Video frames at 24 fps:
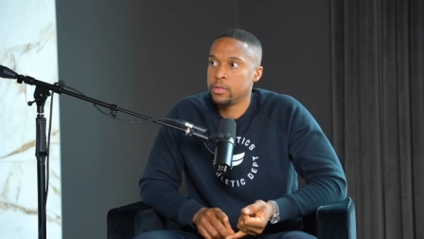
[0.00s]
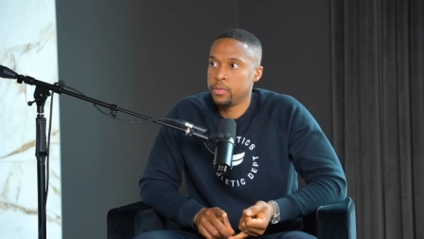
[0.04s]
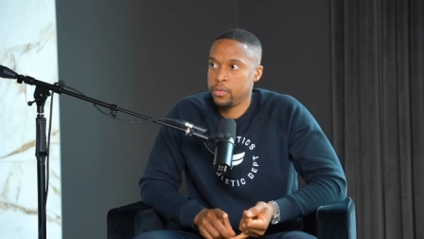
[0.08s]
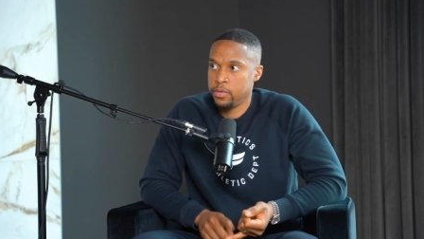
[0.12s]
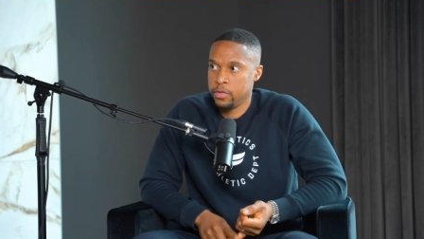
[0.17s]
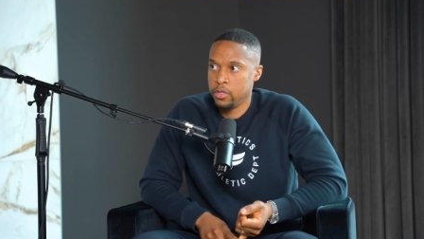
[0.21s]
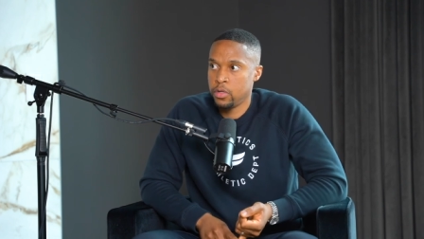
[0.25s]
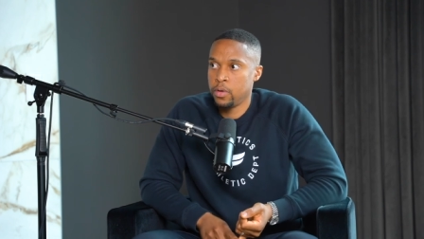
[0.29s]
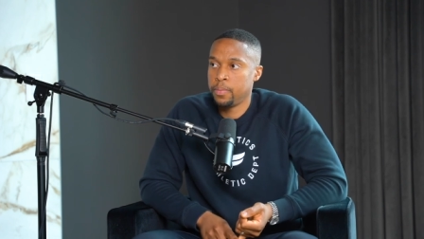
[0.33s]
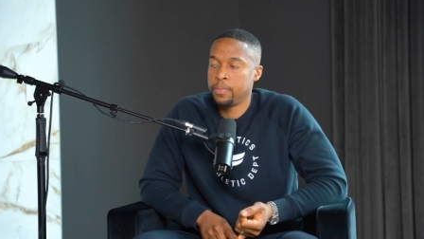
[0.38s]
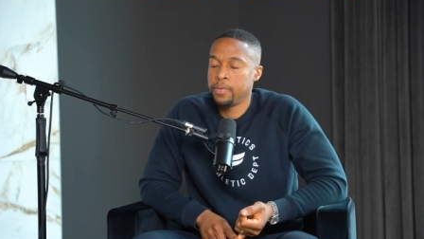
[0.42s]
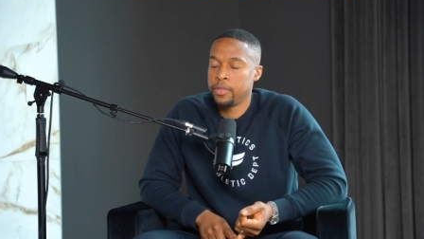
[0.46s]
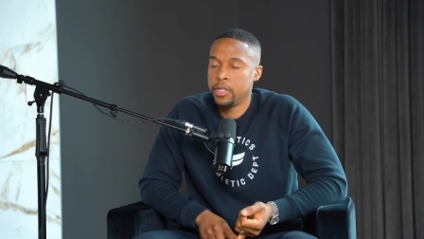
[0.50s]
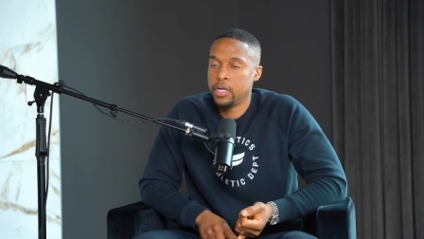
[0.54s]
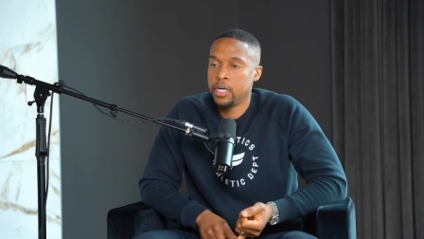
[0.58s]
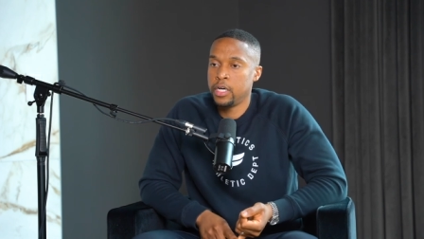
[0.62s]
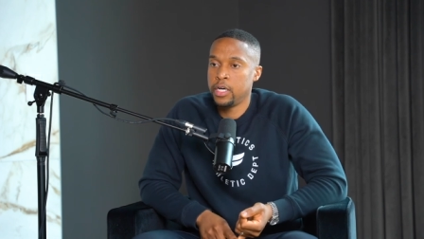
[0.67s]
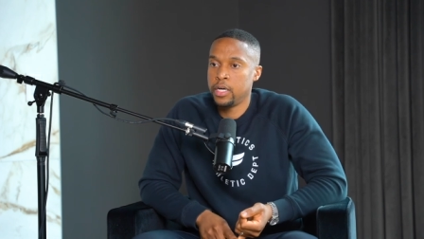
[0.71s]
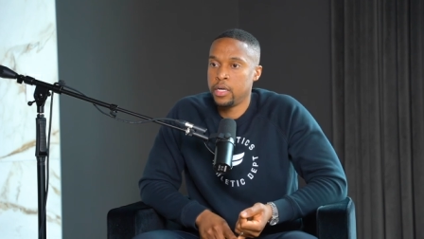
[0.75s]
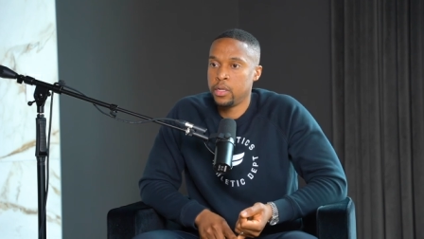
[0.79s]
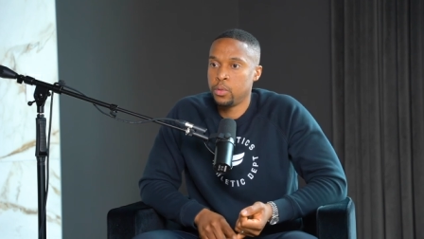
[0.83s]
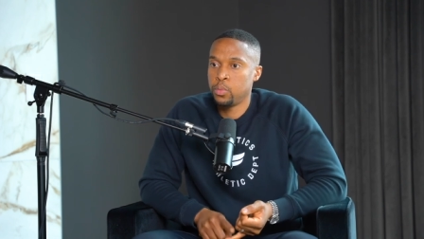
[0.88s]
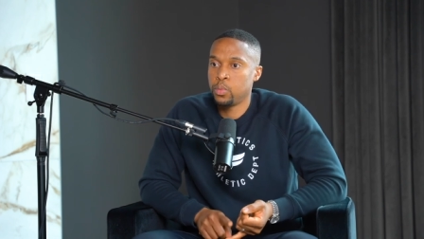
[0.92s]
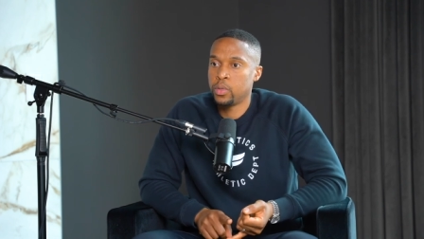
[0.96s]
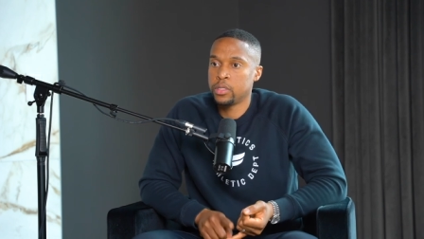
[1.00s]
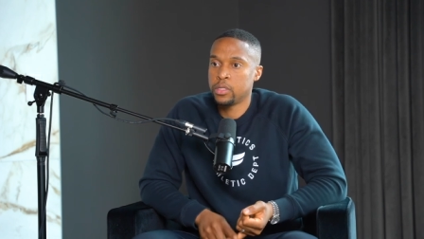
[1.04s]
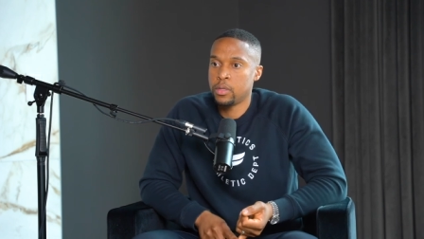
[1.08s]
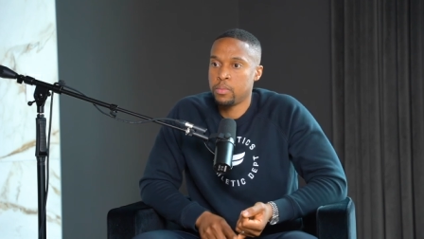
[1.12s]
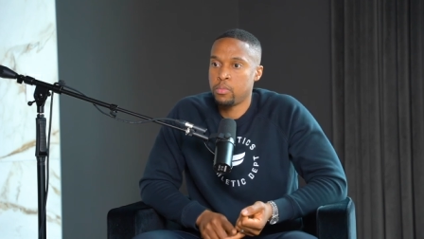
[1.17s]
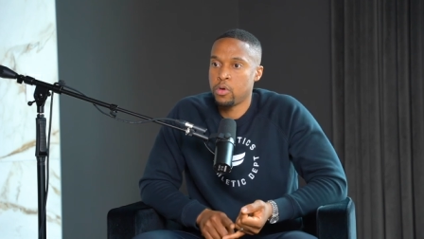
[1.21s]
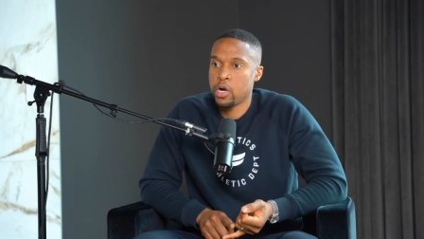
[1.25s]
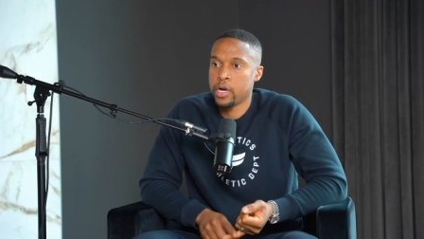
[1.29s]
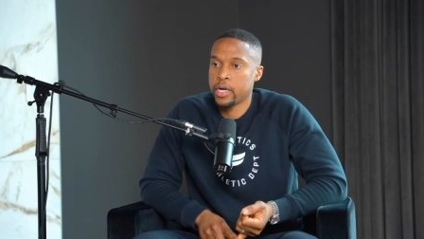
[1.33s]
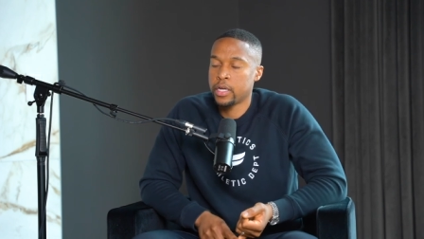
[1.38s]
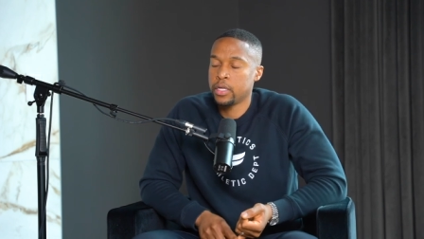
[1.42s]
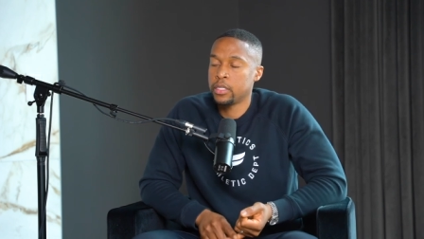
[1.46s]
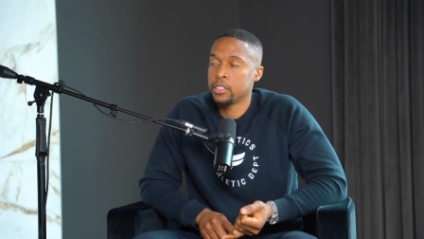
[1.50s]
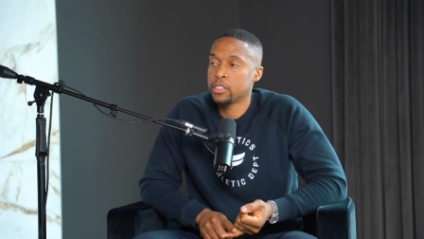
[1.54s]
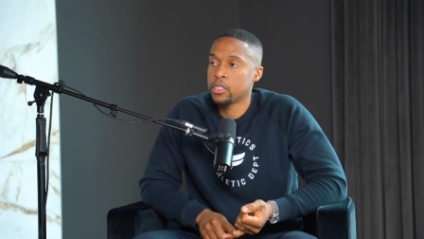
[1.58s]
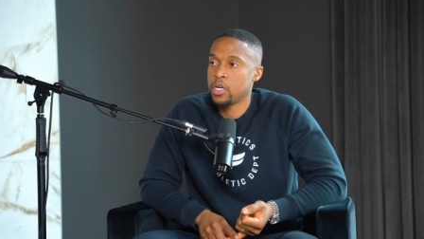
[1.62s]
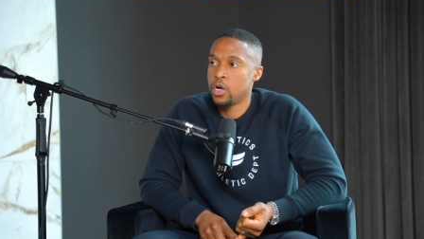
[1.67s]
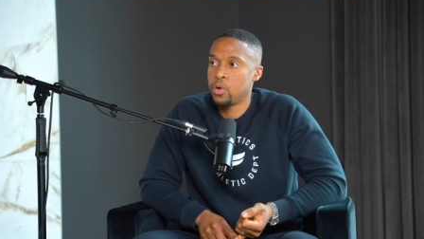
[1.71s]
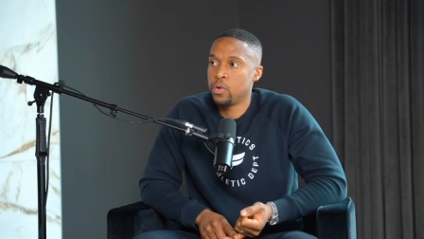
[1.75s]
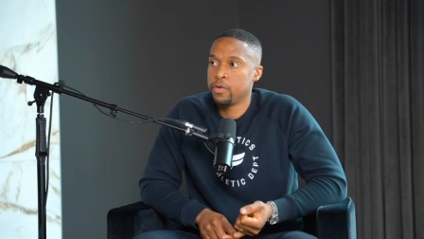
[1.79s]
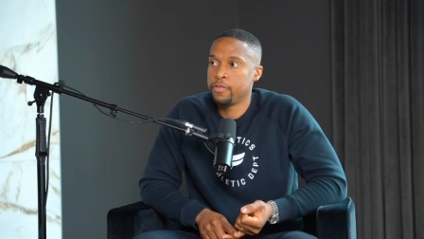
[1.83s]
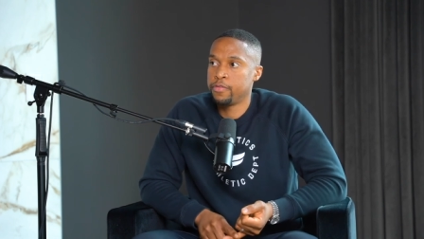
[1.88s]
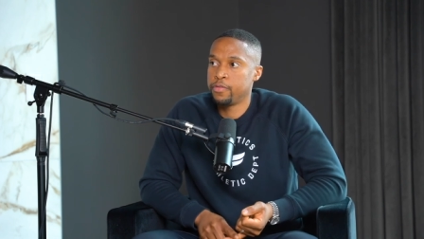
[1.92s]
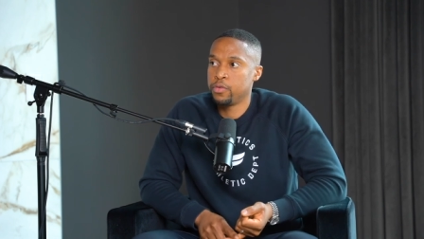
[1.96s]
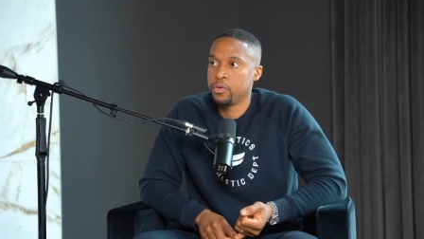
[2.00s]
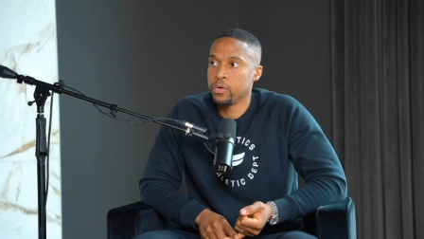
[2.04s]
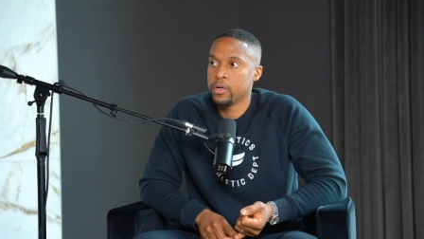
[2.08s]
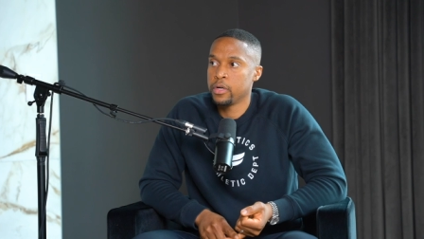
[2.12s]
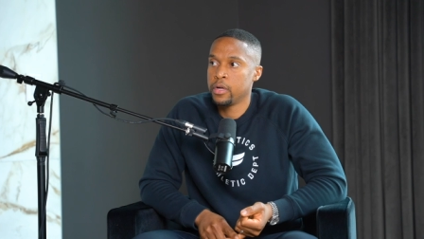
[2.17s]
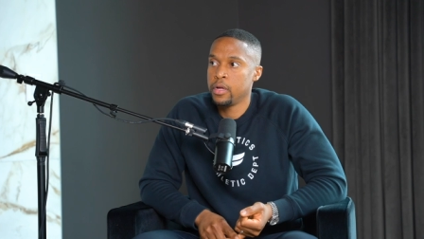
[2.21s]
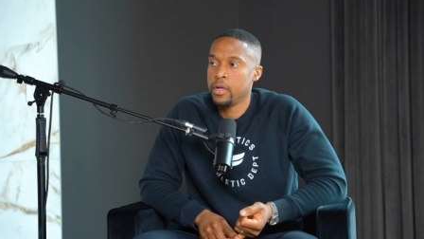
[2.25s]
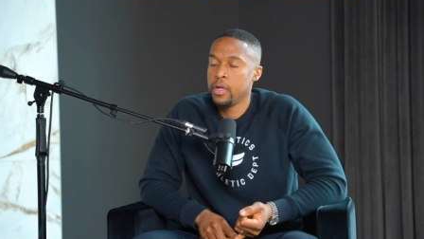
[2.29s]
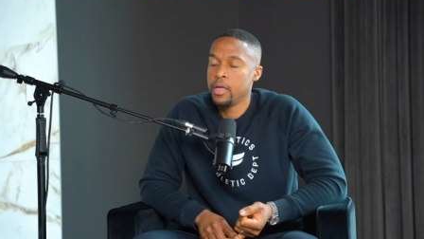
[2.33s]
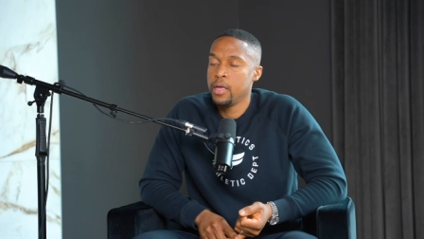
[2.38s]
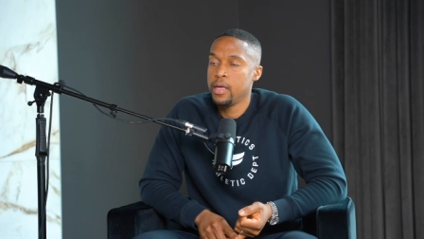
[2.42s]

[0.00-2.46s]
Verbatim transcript: you know, the HUD, what the market is going for,